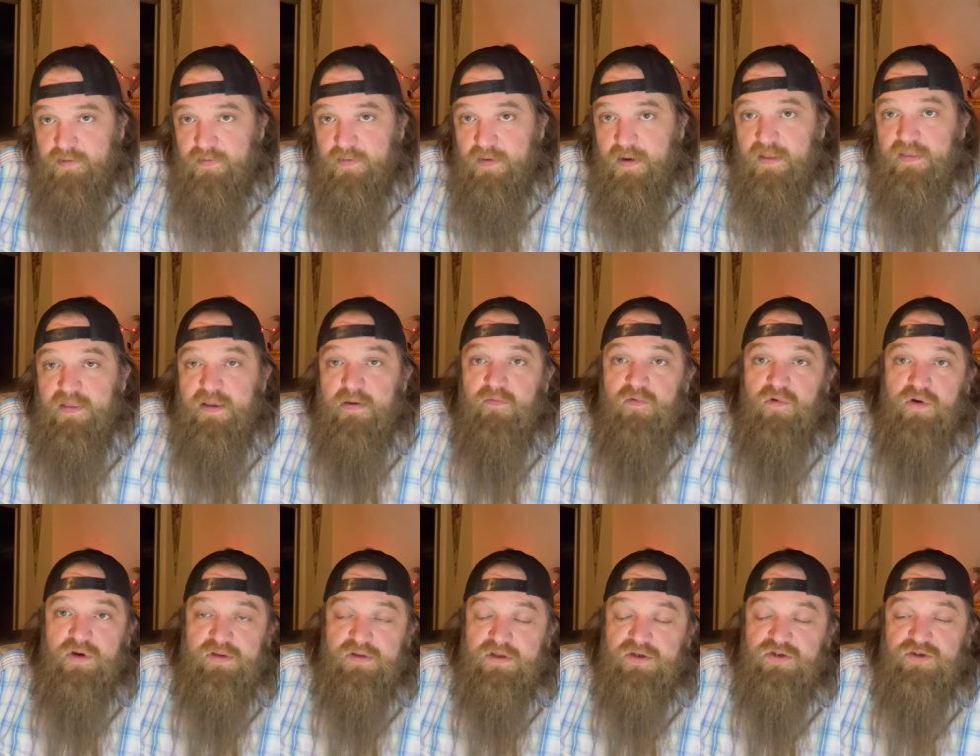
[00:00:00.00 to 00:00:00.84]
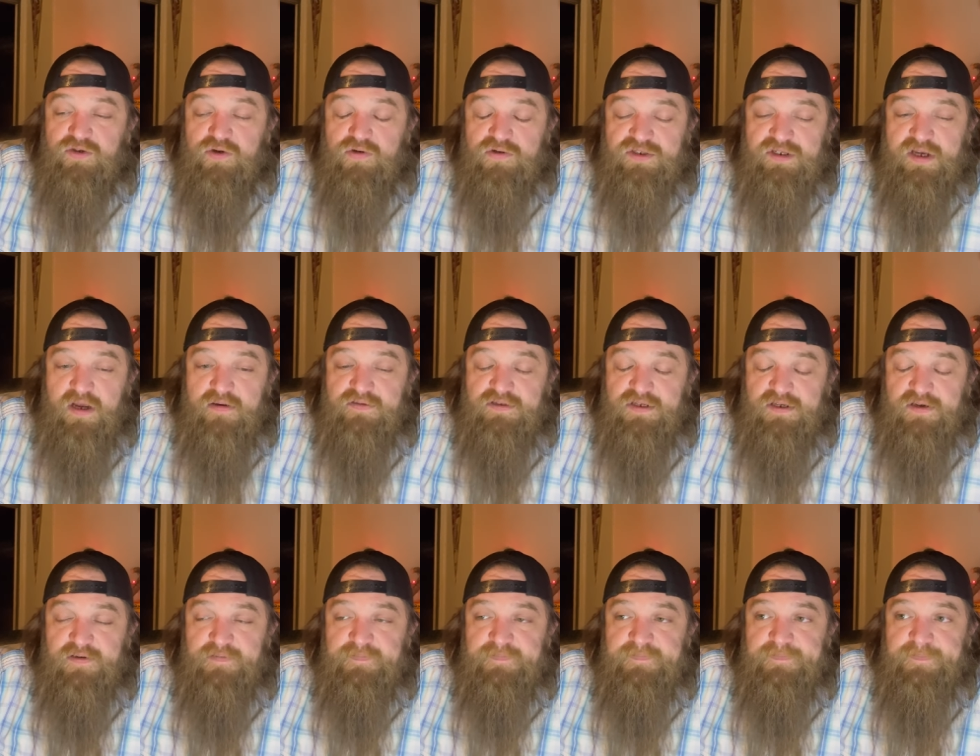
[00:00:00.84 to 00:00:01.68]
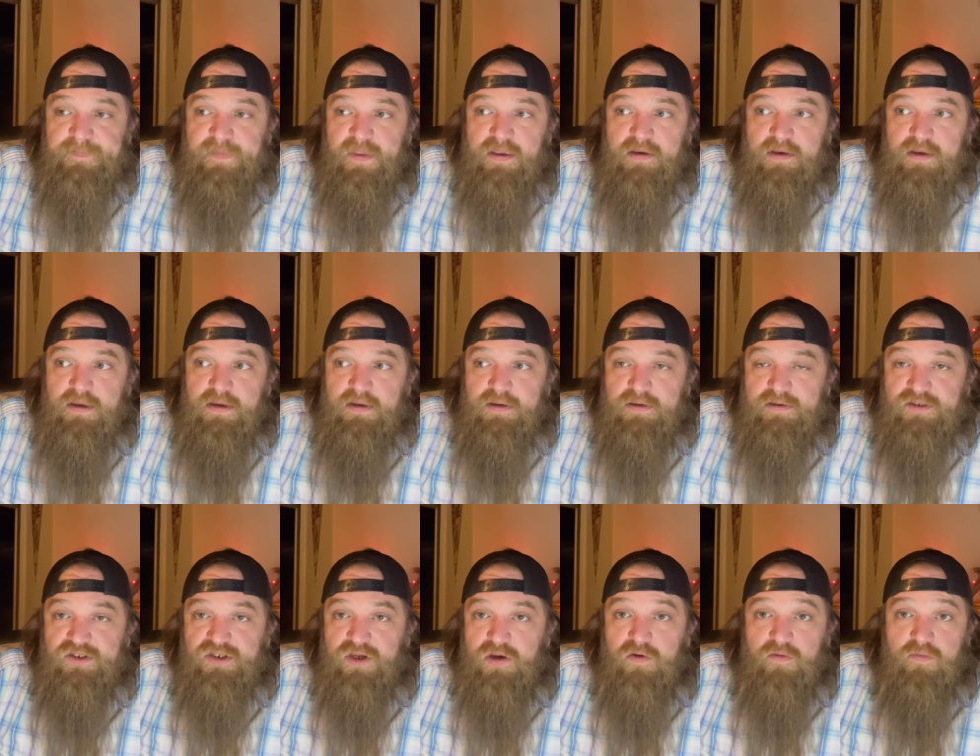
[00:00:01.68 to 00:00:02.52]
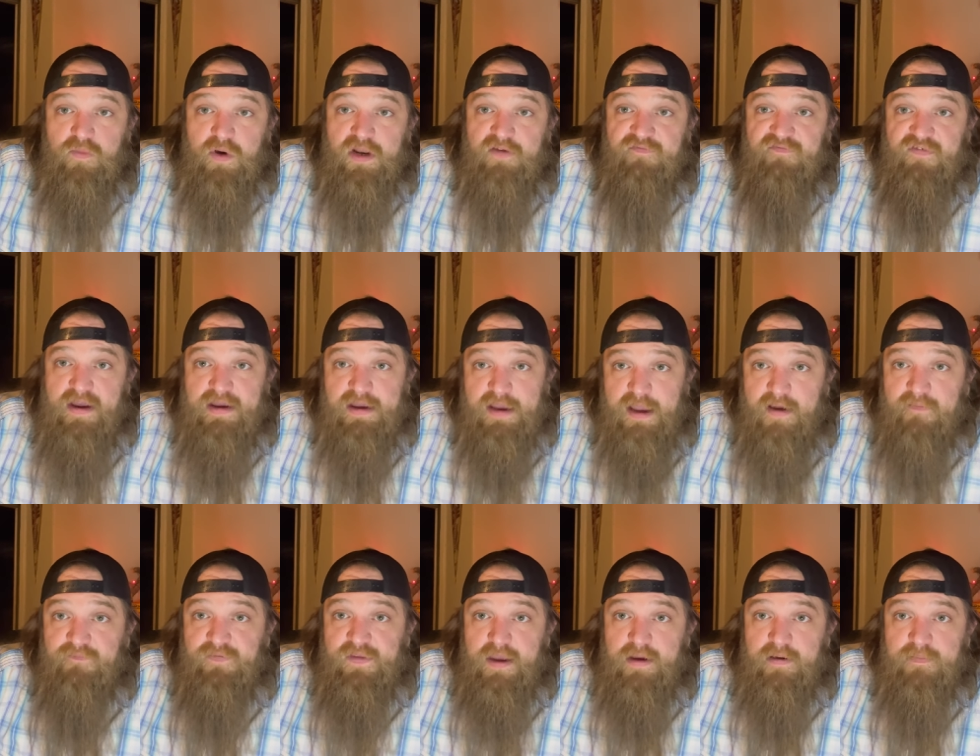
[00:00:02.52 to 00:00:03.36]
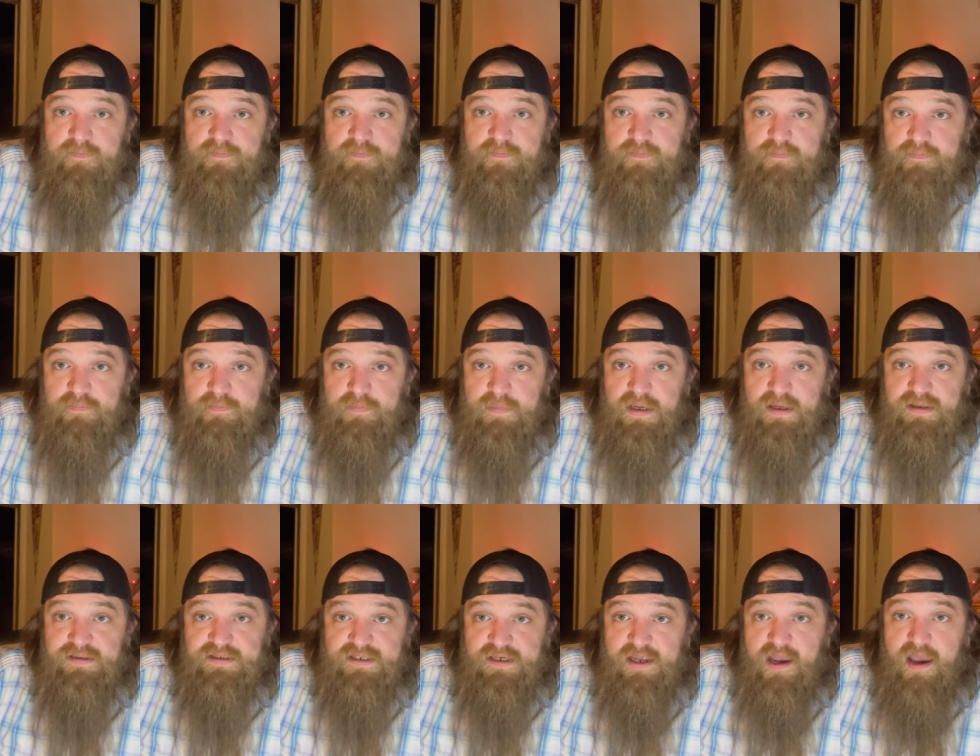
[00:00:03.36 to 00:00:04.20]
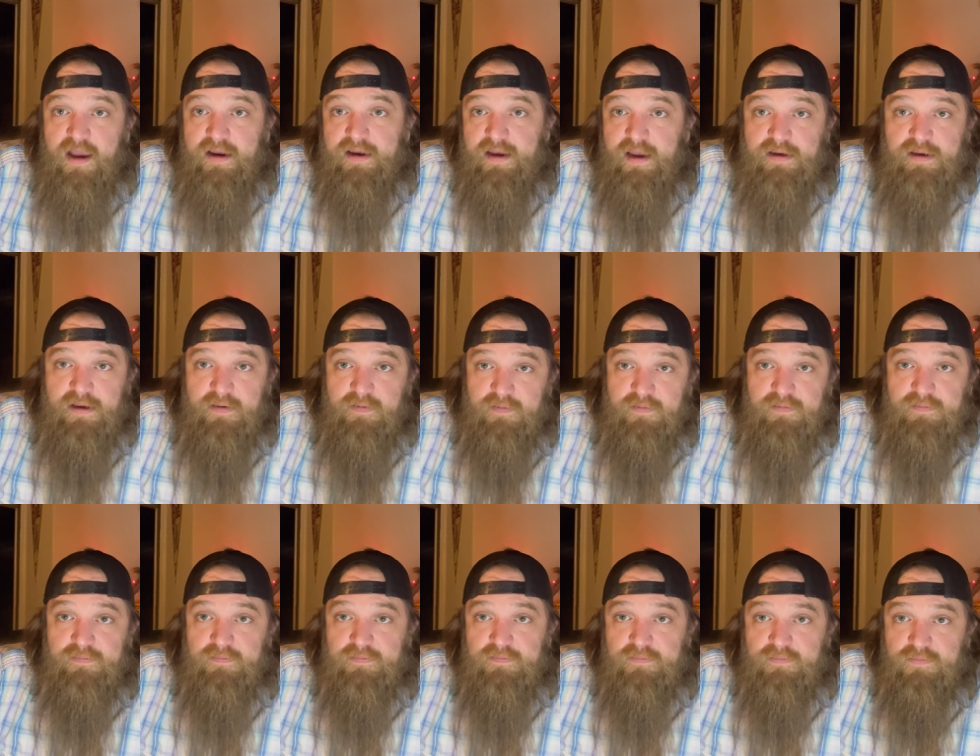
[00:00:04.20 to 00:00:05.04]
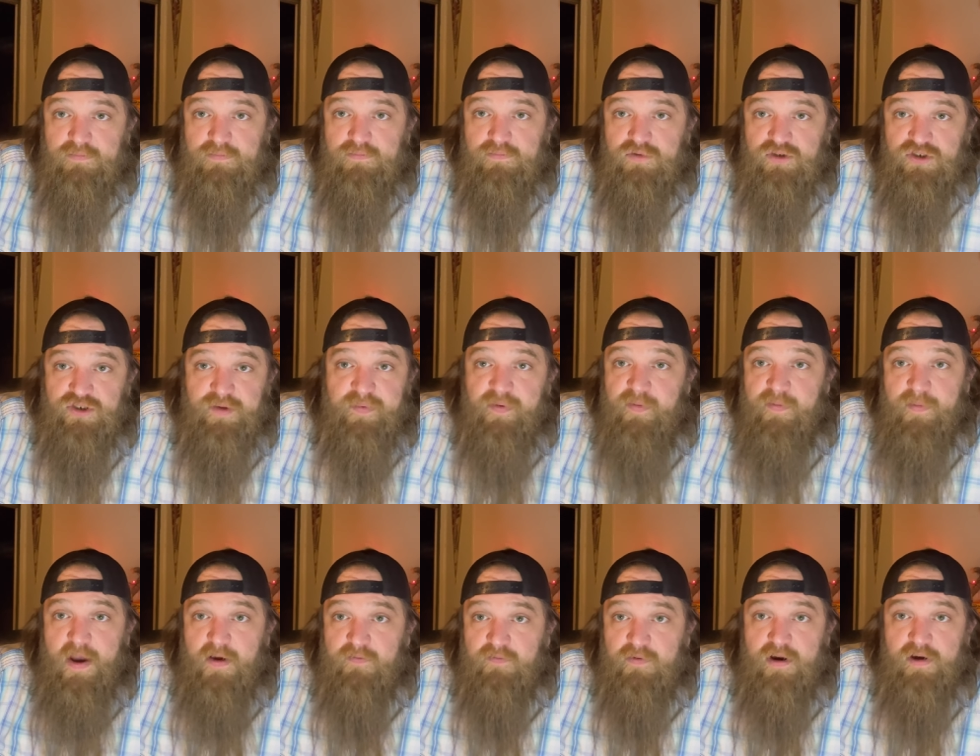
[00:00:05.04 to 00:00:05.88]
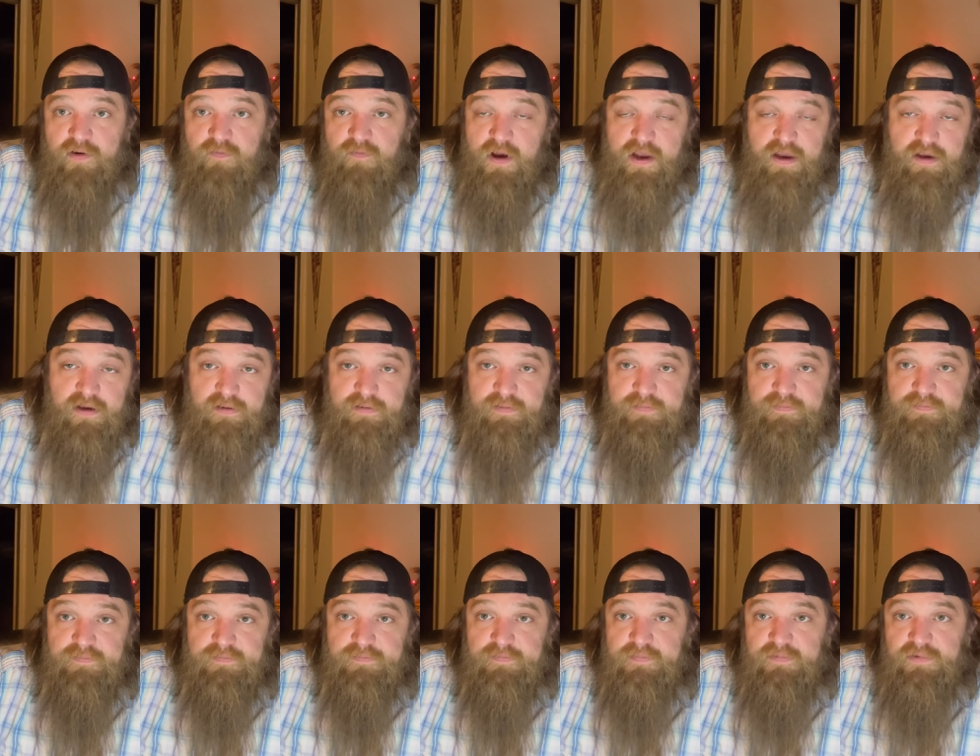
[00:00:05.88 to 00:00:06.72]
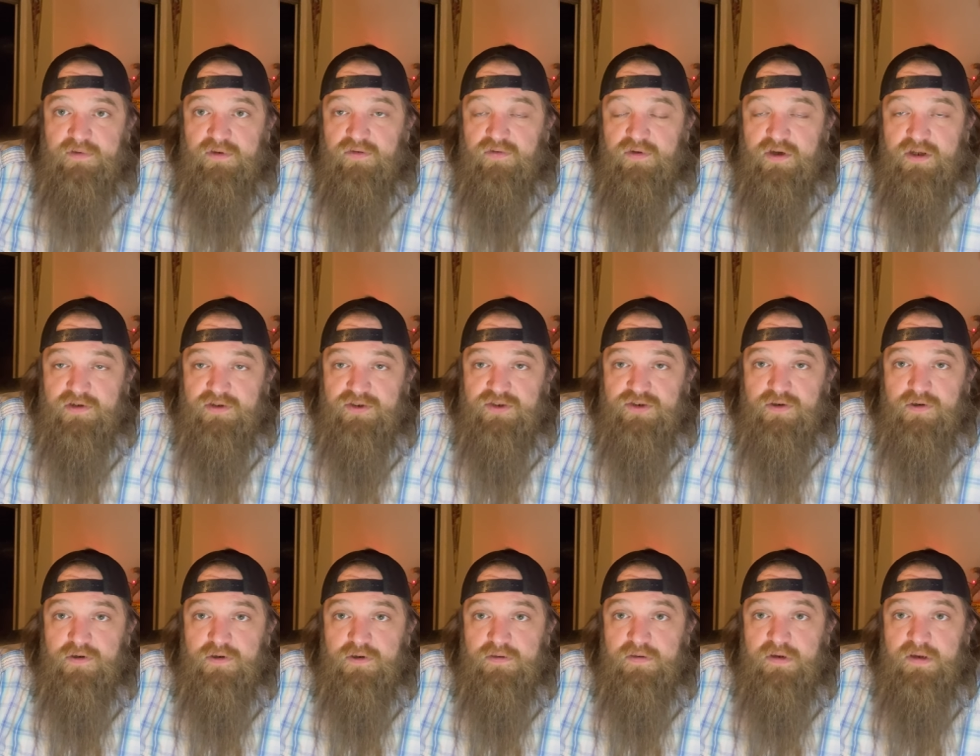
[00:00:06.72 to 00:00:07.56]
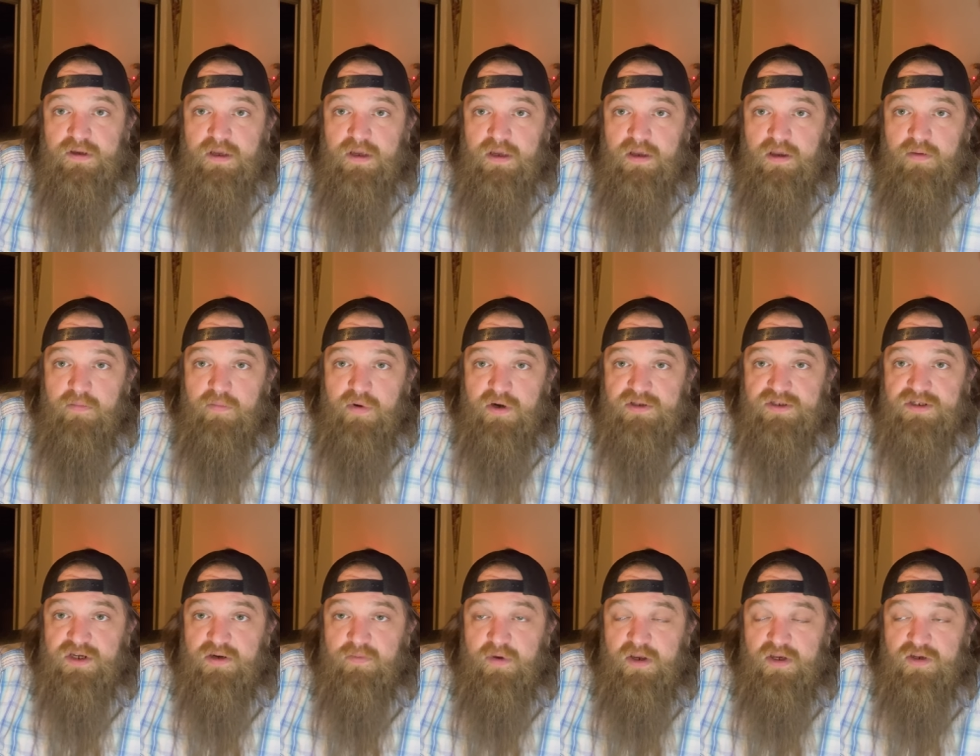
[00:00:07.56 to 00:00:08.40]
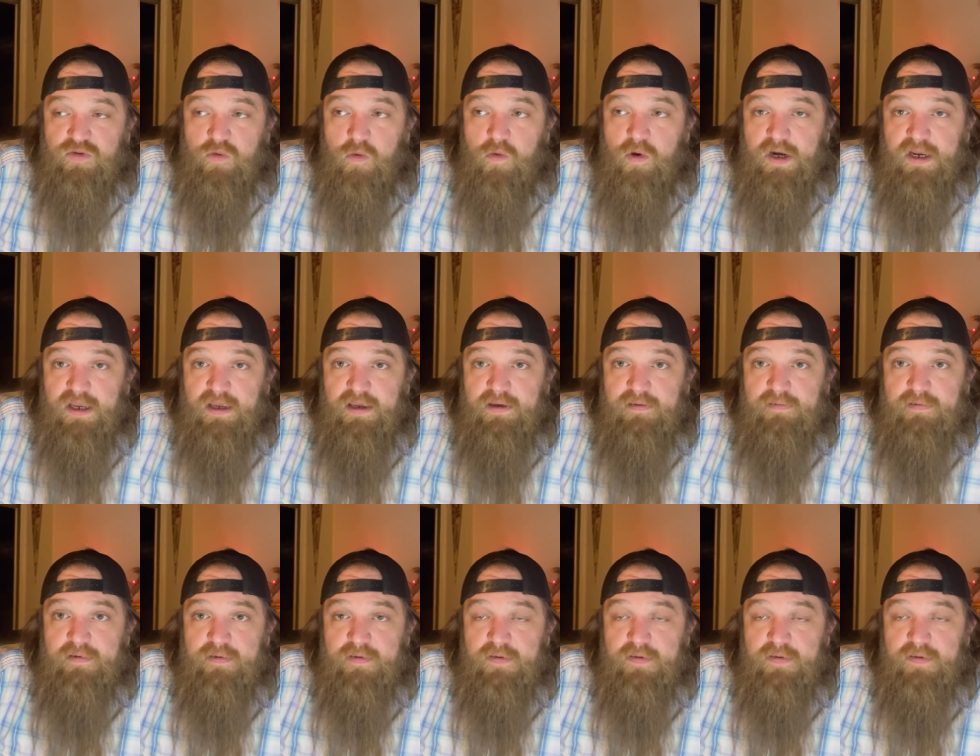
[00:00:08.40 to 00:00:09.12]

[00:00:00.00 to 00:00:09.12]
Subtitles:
and then we'll get the shirts out to you. So, but if I have them in stock, I can ship them out right away and you'll get a shirt, but it's going to be 20.